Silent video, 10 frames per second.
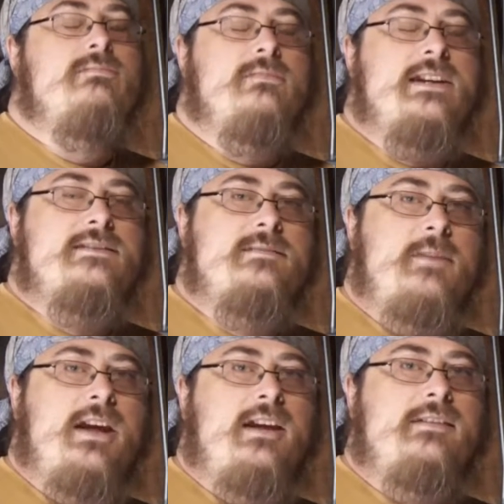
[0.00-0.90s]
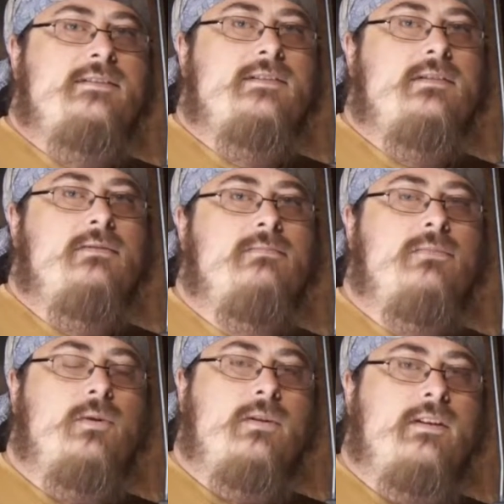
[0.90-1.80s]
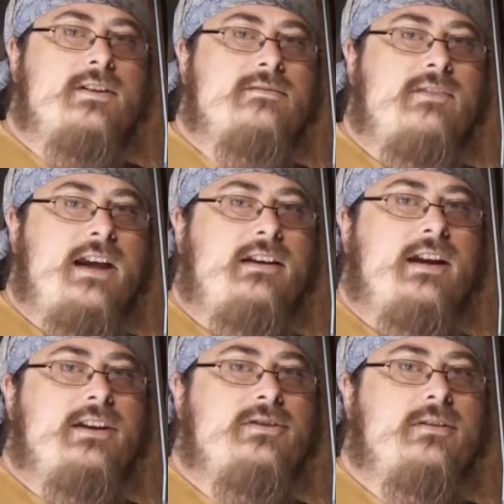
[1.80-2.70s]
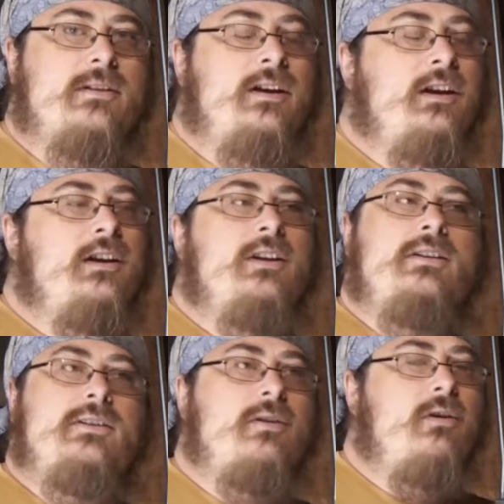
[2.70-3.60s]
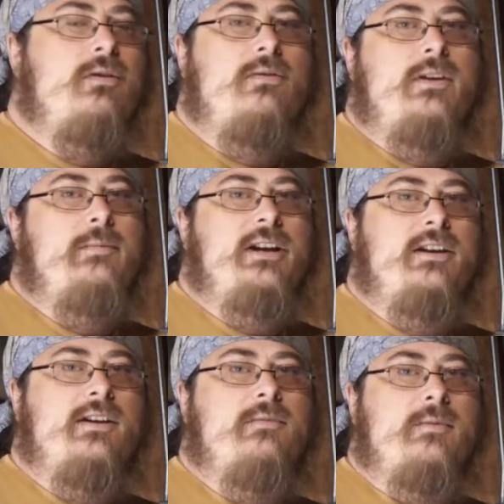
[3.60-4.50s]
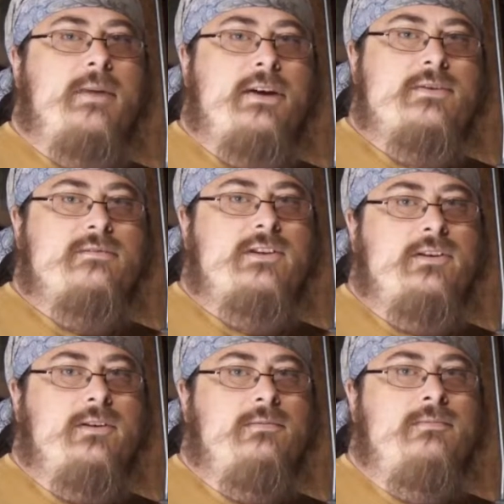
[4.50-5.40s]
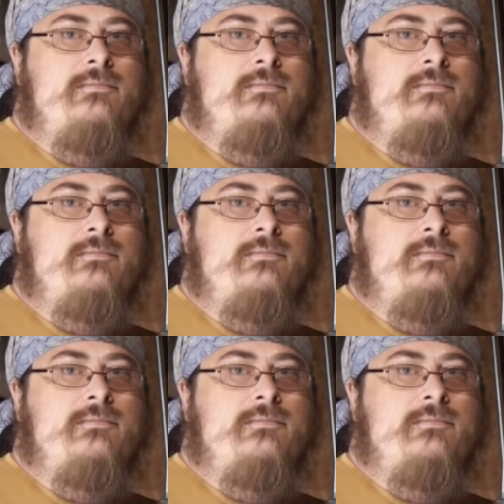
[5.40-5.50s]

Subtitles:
disk space or things of that nature, you're all going to be dealing with powers of 2.